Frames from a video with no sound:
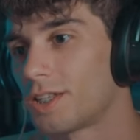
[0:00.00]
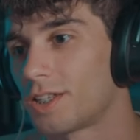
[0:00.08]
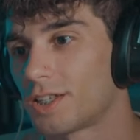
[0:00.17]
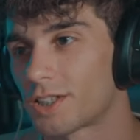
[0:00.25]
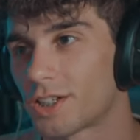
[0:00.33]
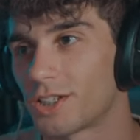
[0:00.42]

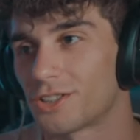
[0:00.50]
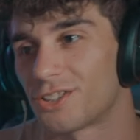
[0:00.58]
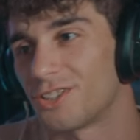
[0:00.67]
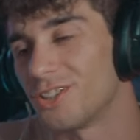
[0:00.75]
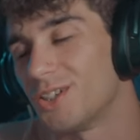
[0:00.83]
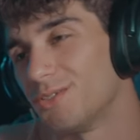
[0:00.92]
It's because their
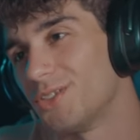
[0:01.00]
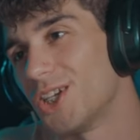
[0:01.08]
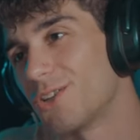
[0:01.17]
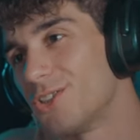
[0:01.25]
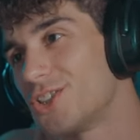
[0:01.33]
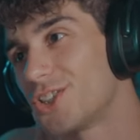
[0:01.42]
love
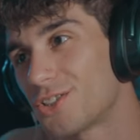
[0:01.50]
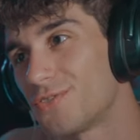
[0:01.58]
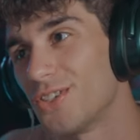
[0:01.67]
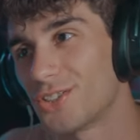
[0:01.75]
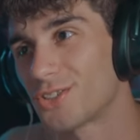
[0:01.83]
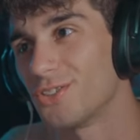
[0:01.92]
language is
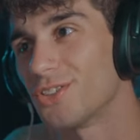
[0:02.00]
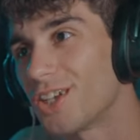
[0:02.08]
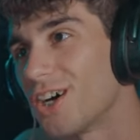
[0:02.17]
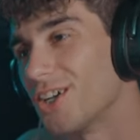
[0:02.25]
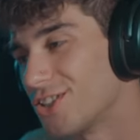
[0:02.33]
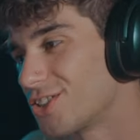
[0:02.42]
physical
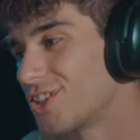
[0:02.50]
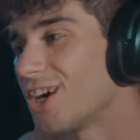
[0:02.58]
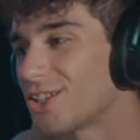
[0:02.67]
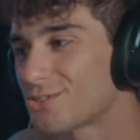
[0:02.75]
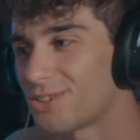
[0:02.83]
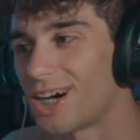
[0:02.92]
touch.
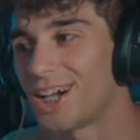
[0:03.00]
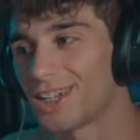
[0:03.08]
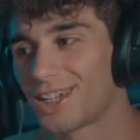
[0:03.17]
That's why.